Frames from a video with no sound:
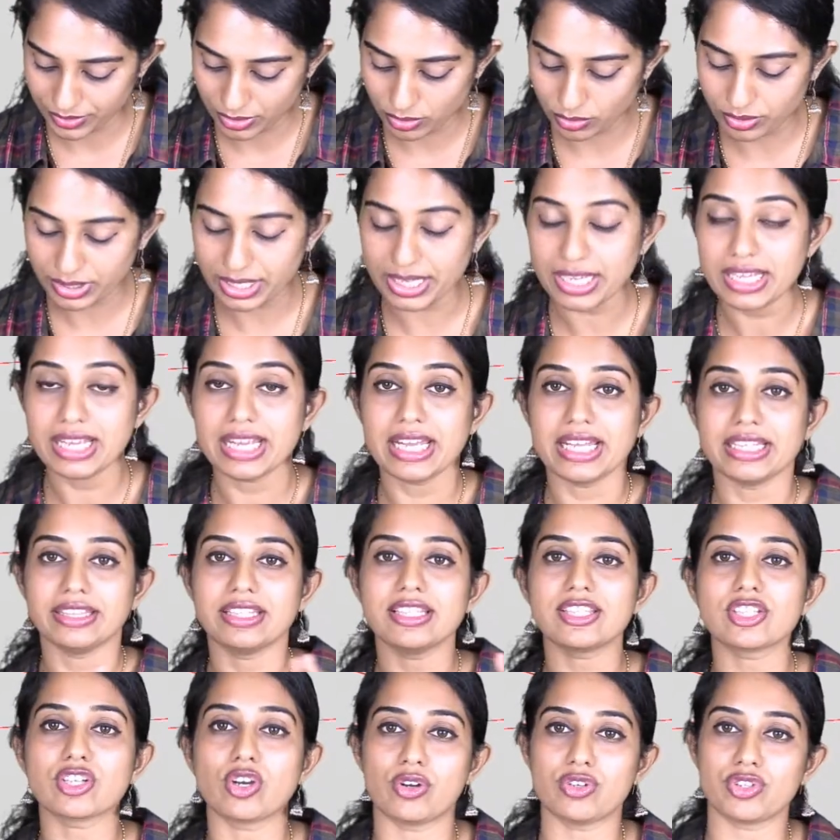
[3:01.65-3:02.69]
Okay,
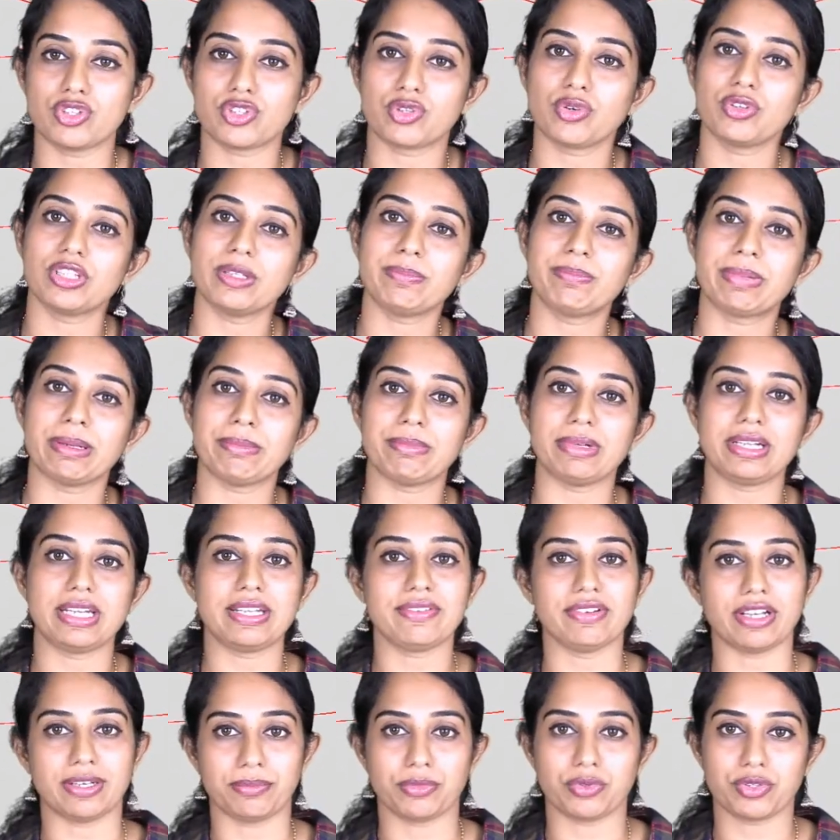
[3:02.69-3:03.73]
this constitutes the primitive
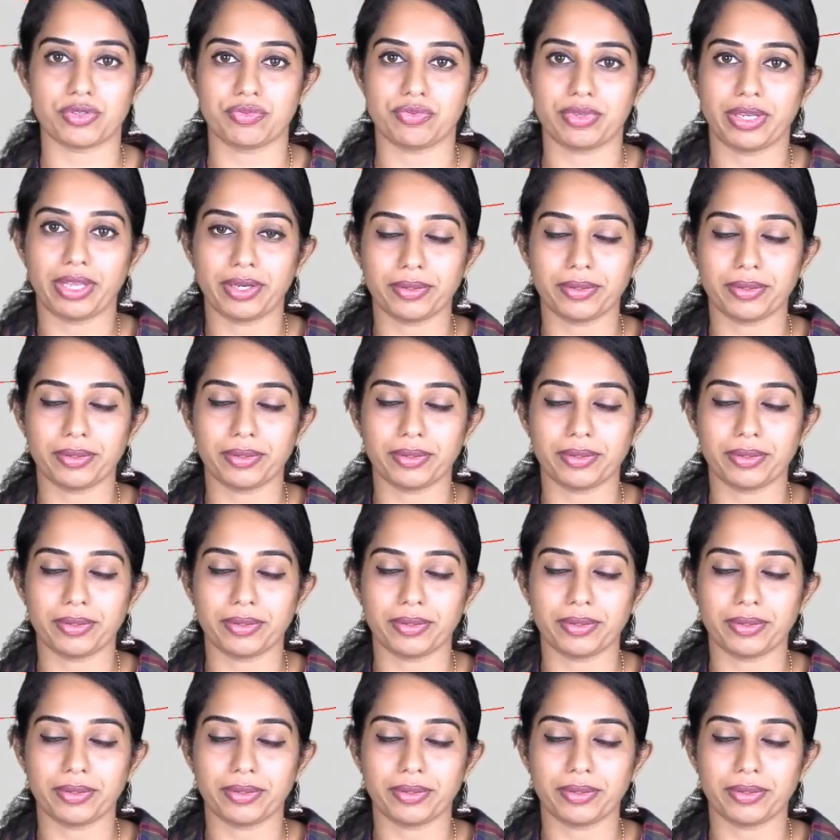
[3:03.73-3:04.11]
atmosphere.